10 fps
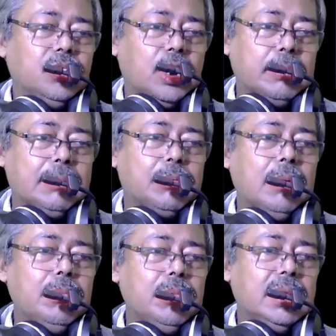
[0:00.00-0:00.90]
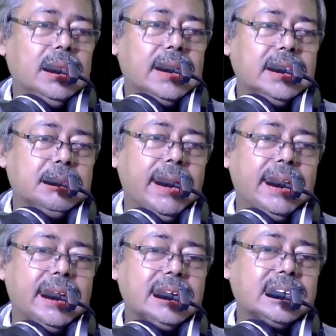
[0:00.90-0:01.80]
normal form that is
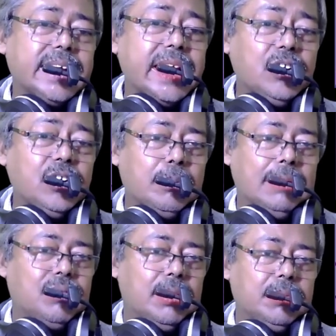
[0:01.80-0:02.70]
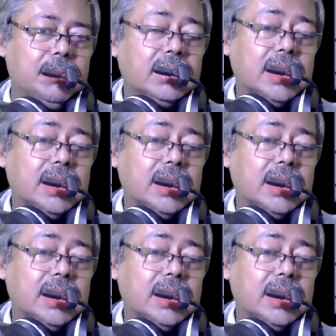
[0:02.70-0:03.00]
bearing at third normal form.